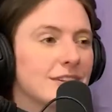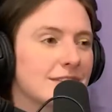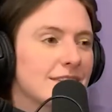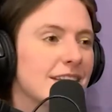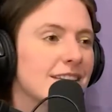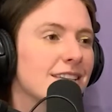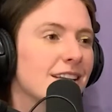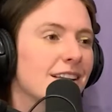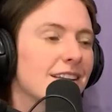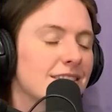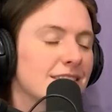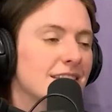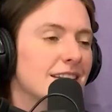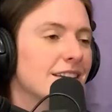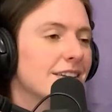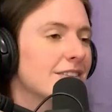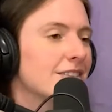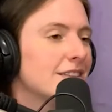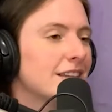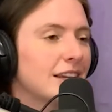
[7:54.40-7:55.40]
they saw the
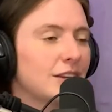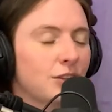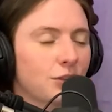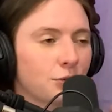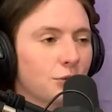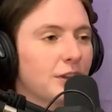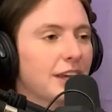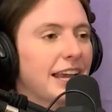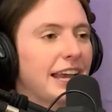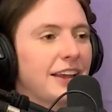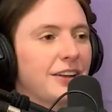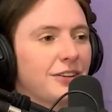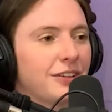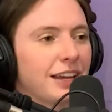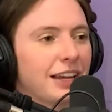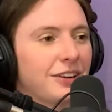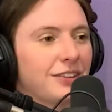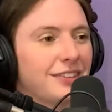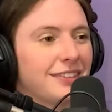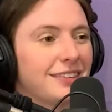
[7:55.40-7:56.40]
sneakers, they threw the candle
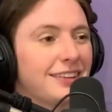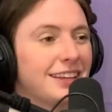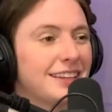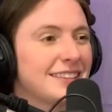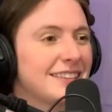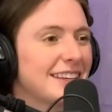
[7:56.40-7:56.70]
out. Yeah.